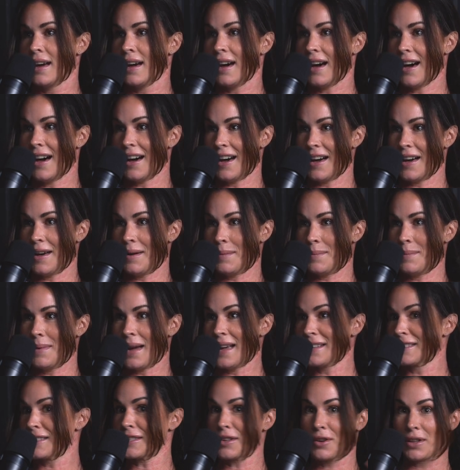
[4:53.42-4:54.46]

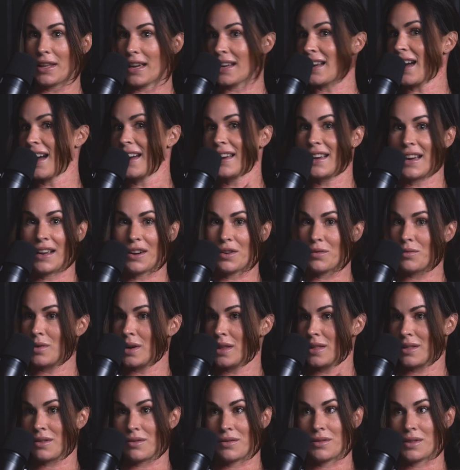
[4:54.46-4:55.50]
And so like I kind of
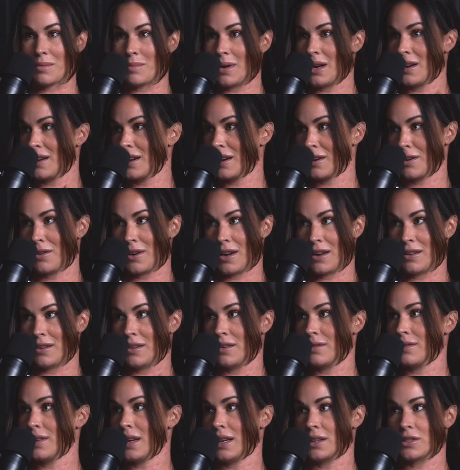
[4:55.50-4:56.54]
went through the merry-go-round
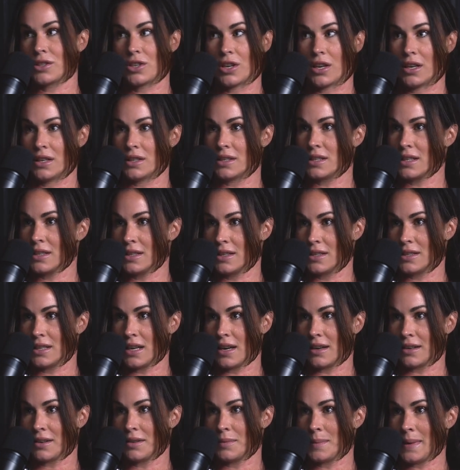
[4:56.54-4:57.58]
of like trying to
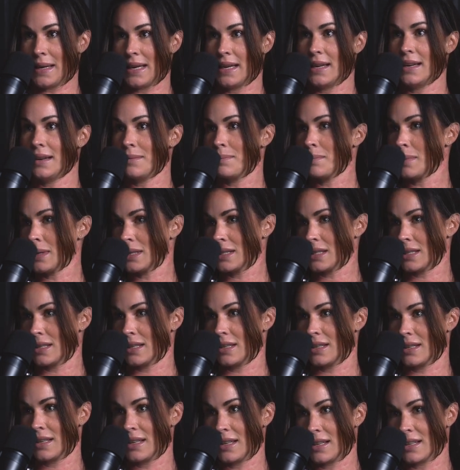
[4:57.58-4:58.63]
tackle my hip, but
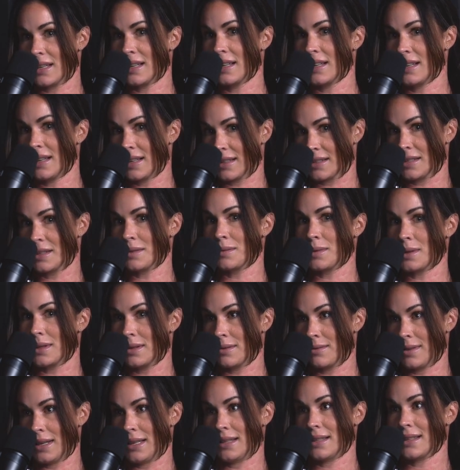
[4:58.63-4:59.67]
didn't get connected with the
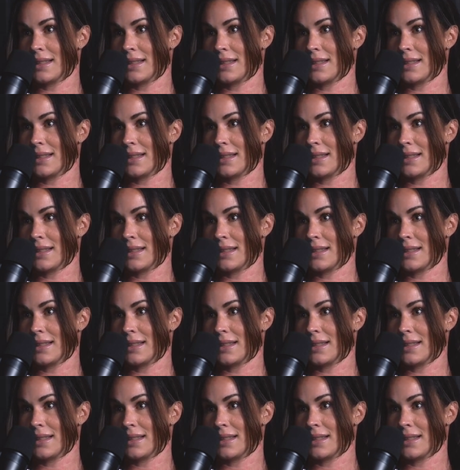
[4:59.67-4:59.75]
right